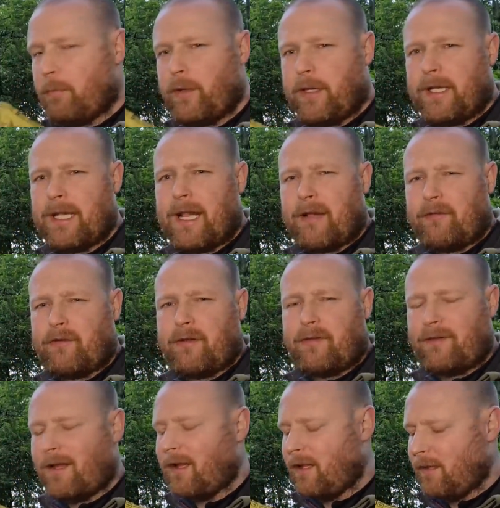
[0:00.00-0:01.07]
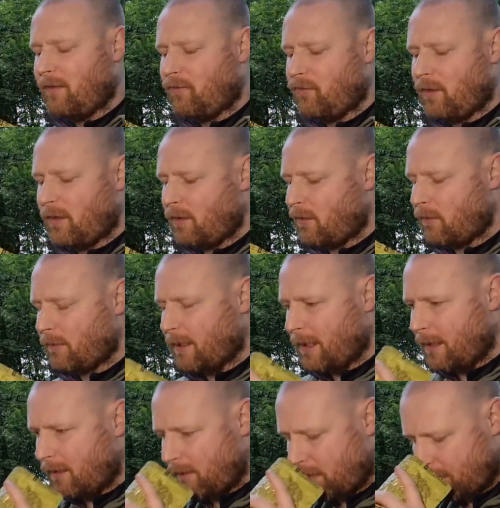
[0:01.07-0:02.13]
But you can actually tell it is chili con
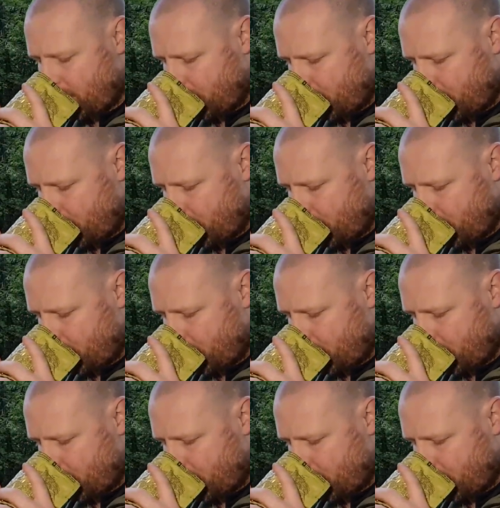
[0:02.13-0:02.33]
carne.